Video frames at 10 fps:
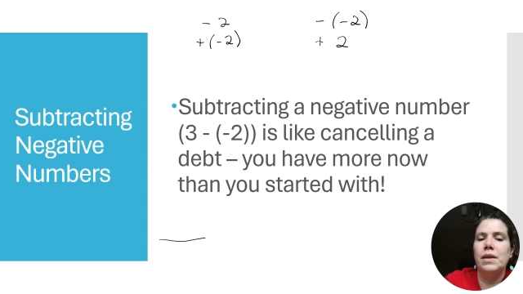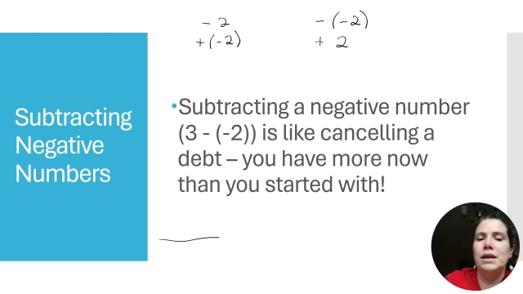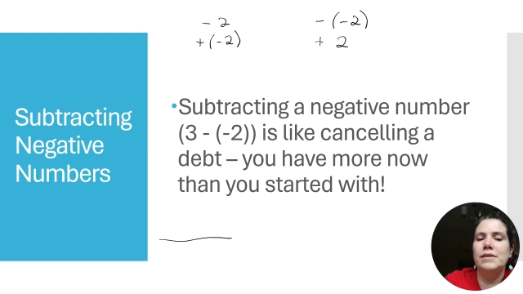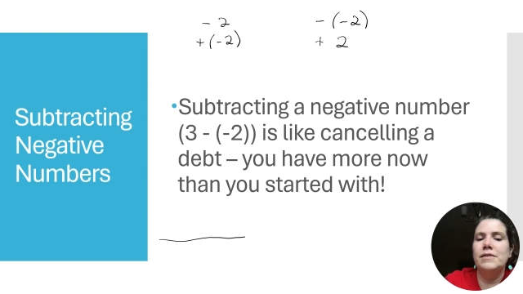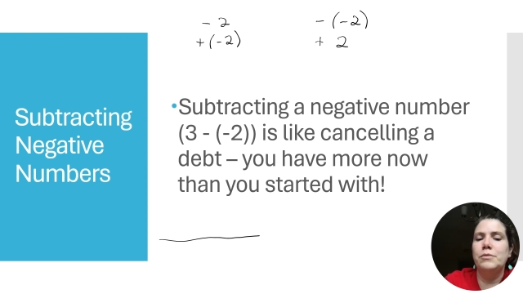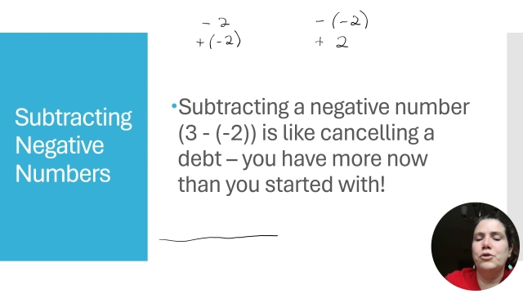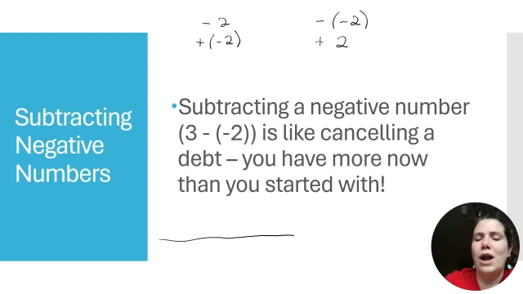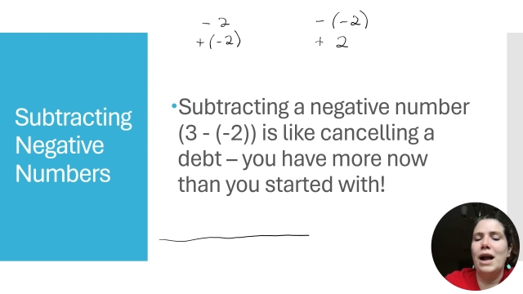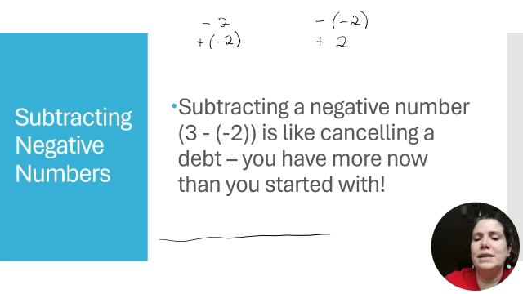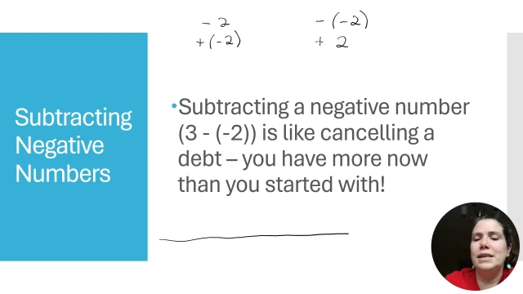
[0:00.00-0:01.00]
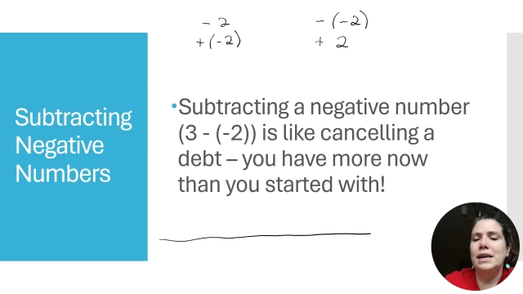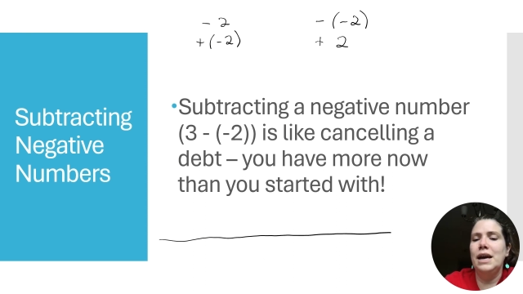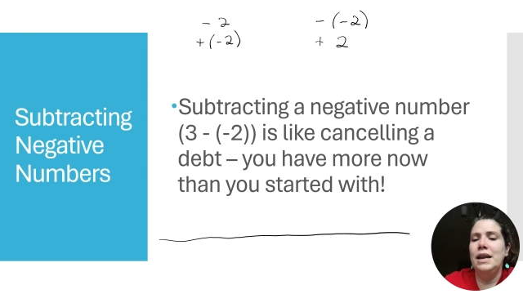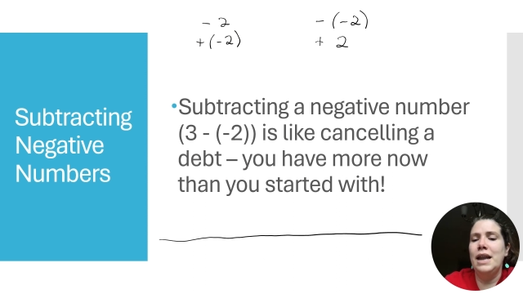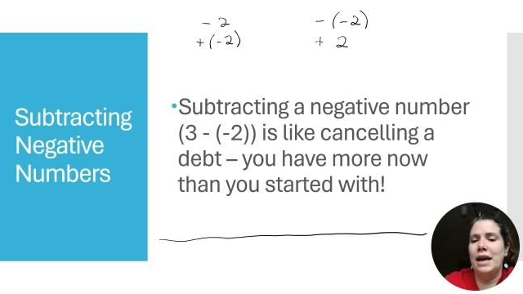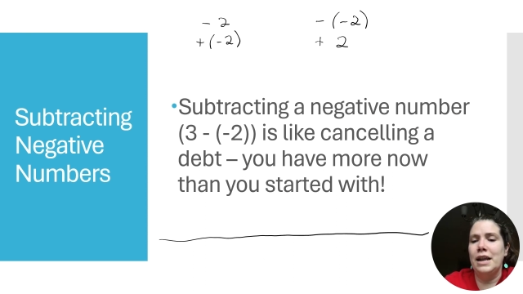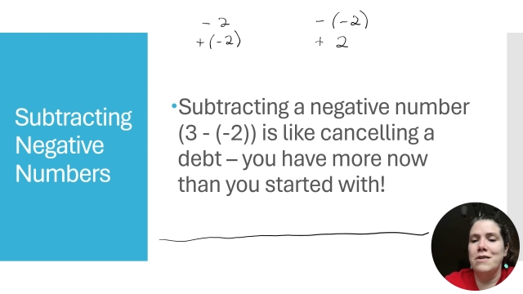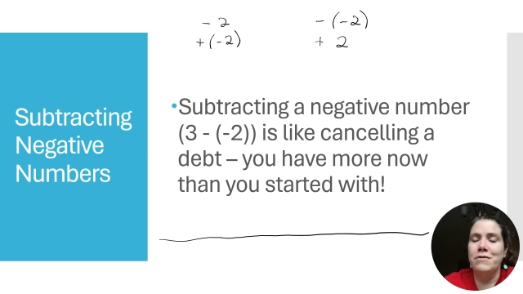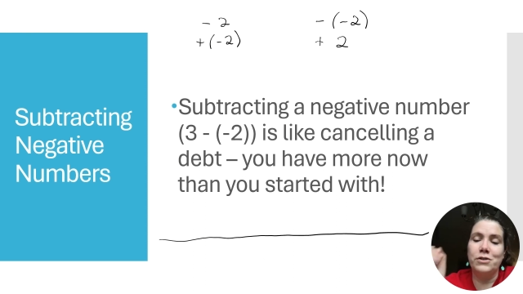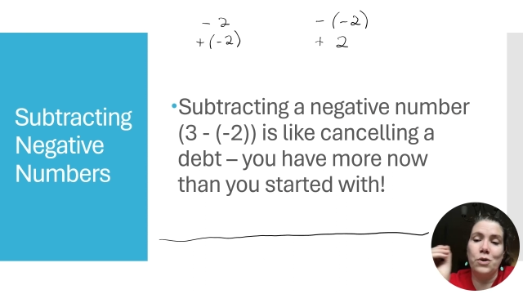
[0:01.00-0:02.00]
subtracting a negative
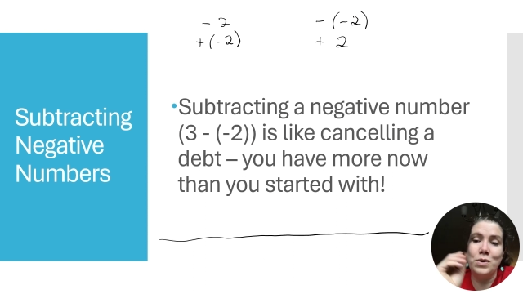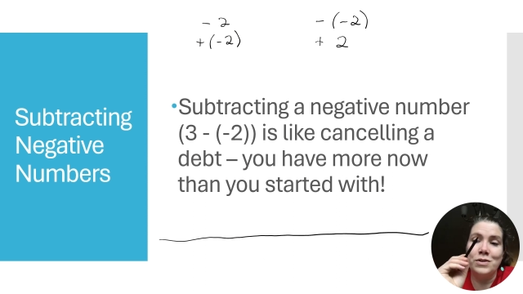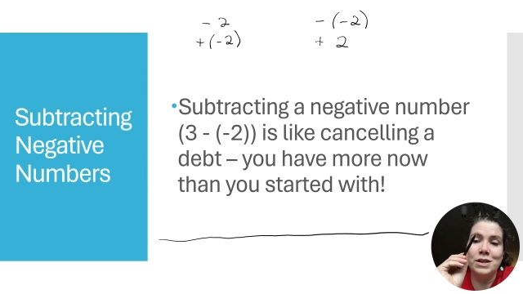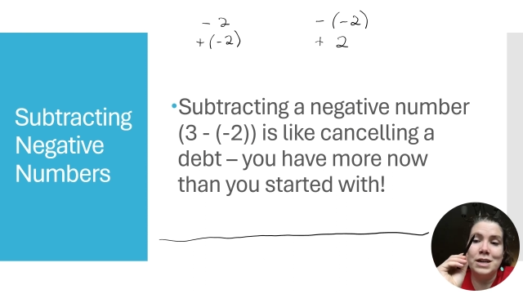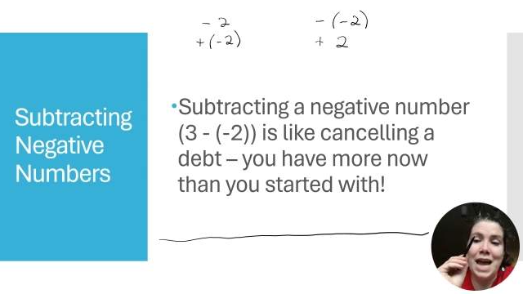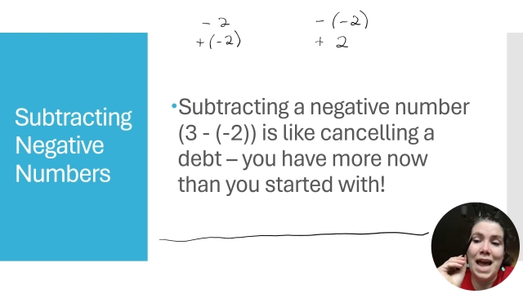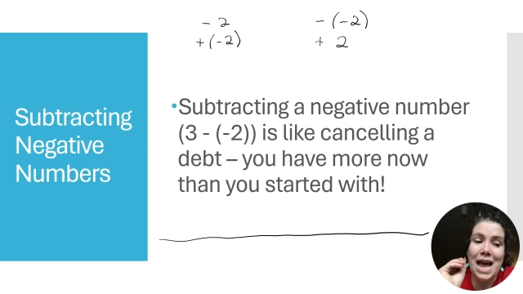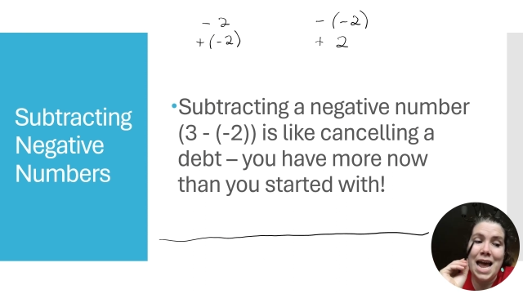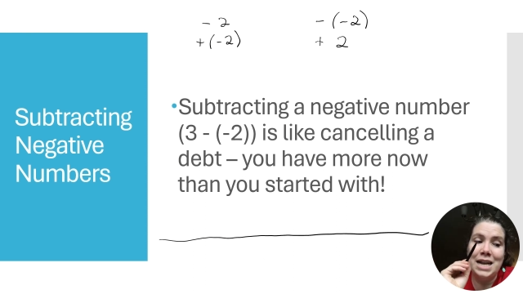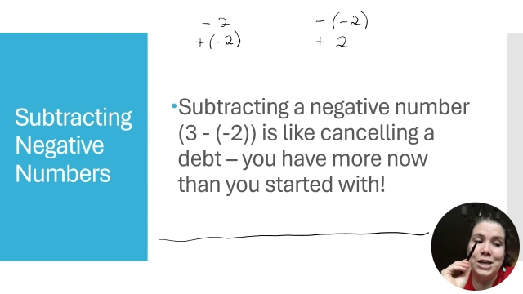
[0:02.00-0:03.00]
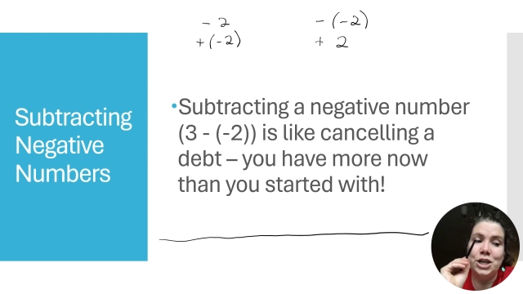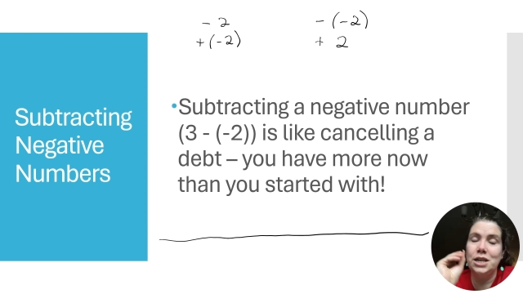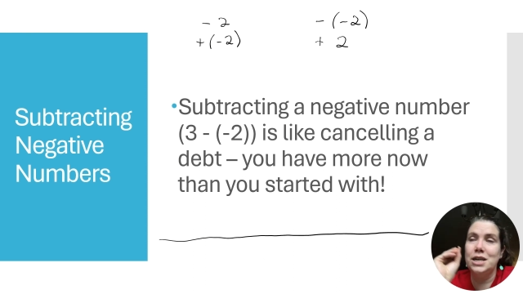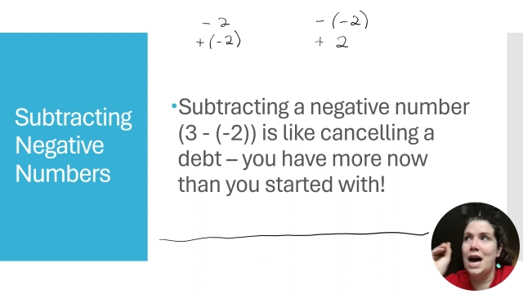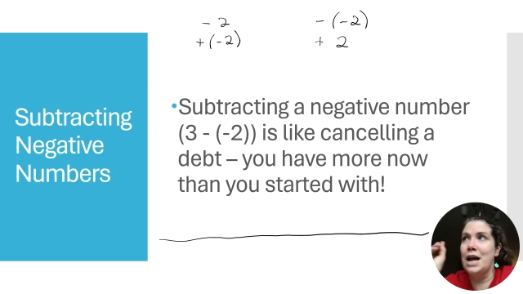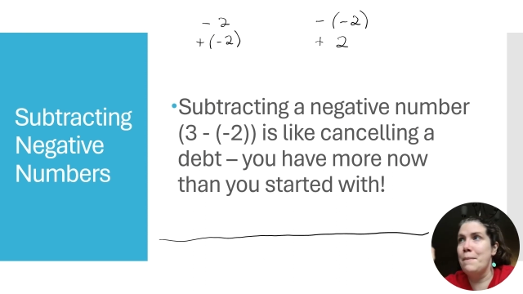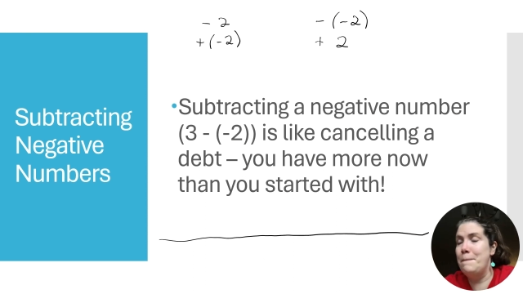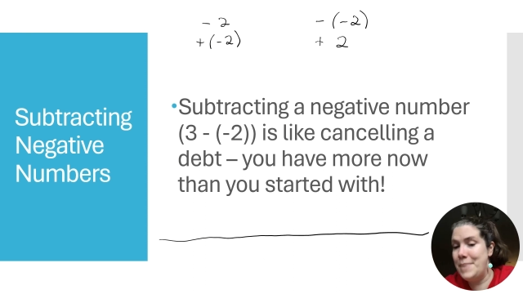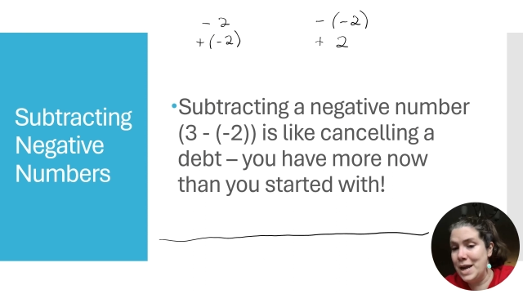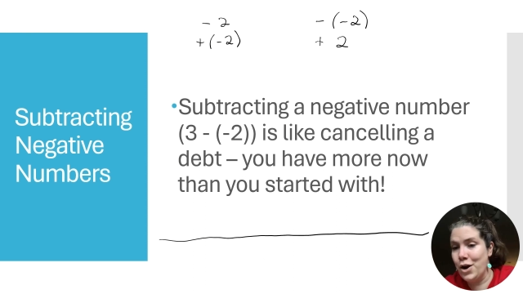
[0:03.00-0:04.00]
is always going to end at a
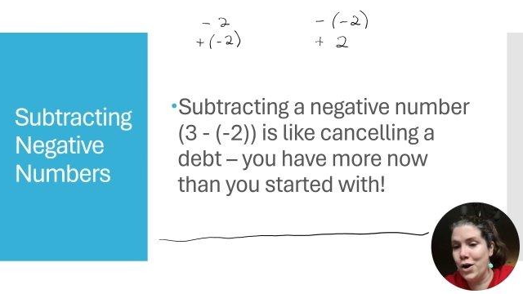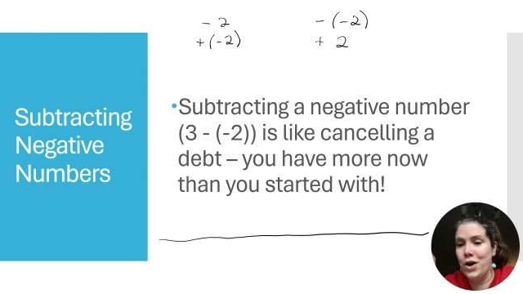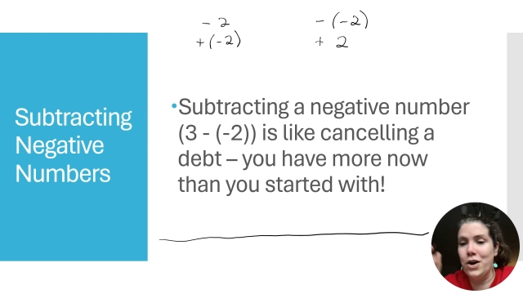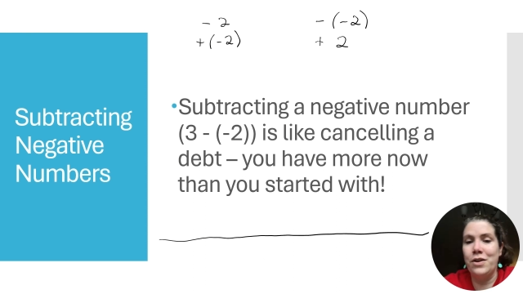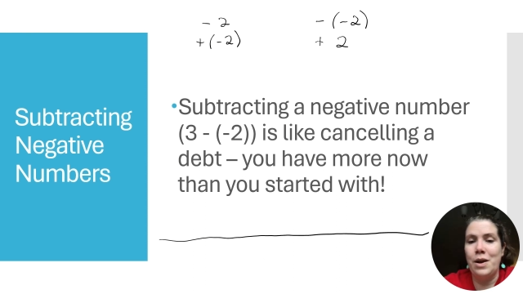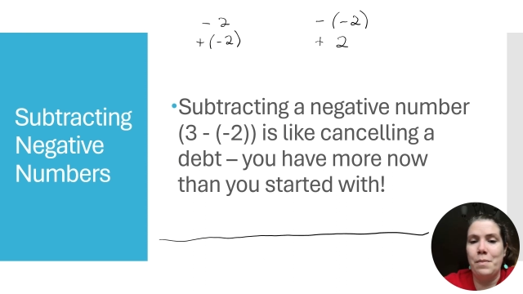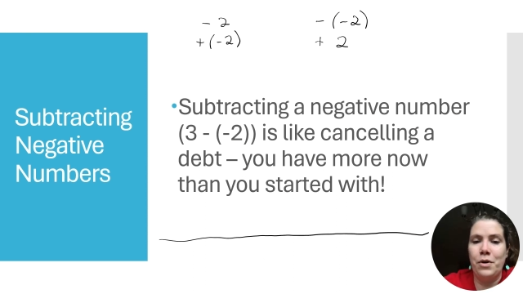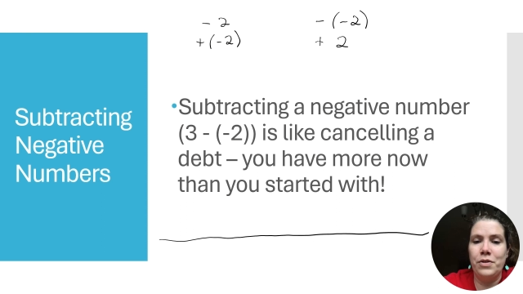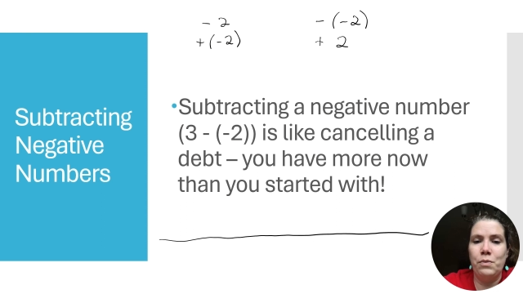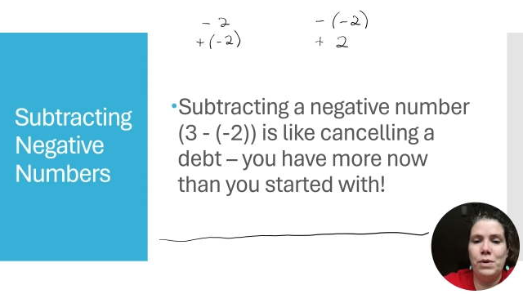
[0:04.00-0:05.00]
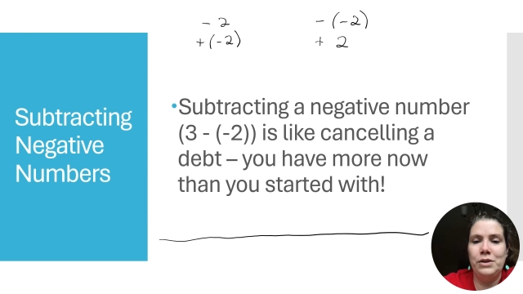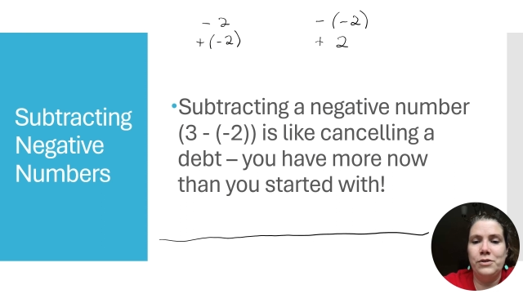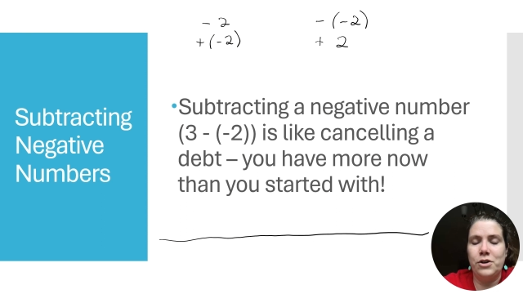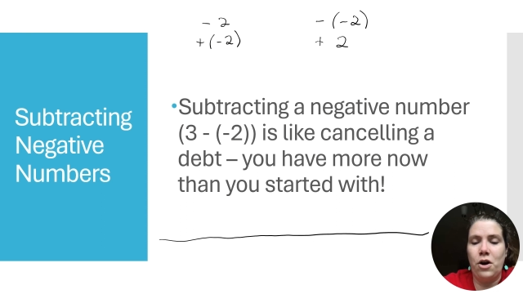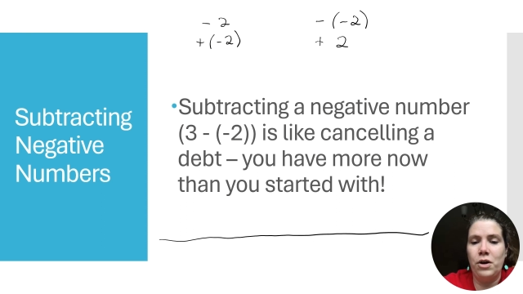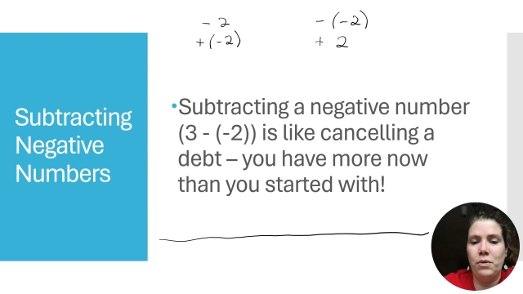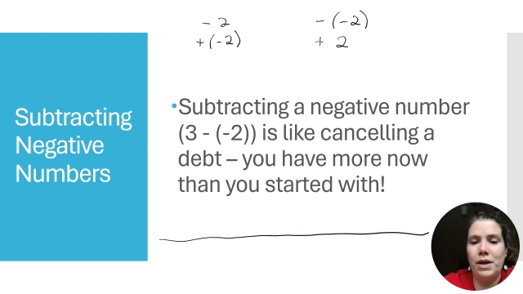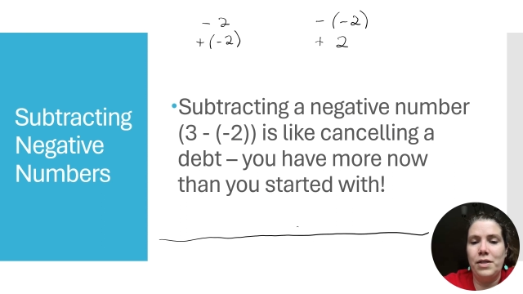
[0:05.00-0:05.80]
bigger number than what you started with.